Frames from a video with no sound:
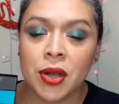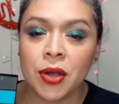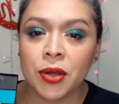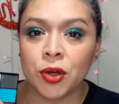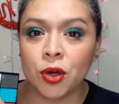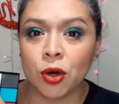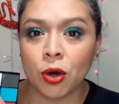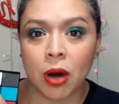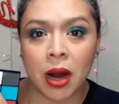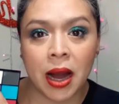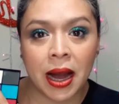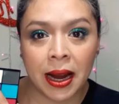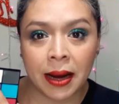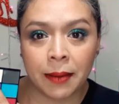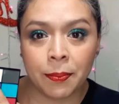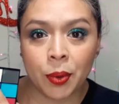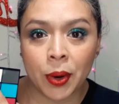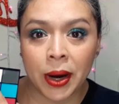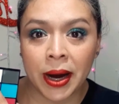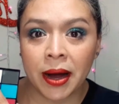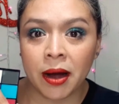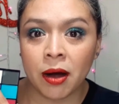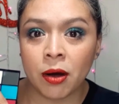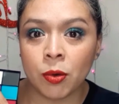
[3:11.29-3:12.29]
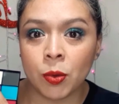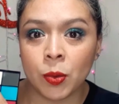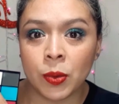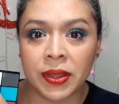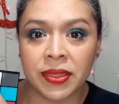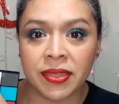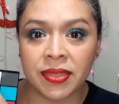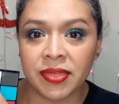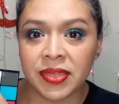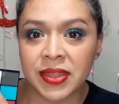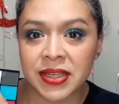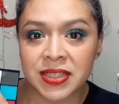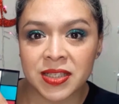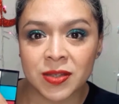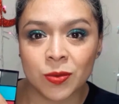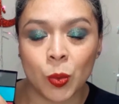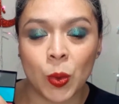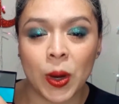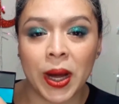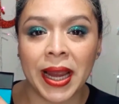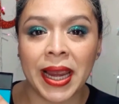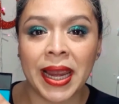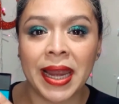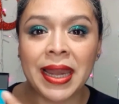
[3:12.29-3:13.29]
your eyebrow with this
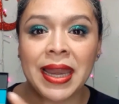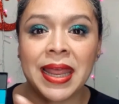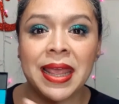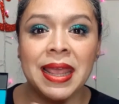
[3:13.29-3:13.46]
white,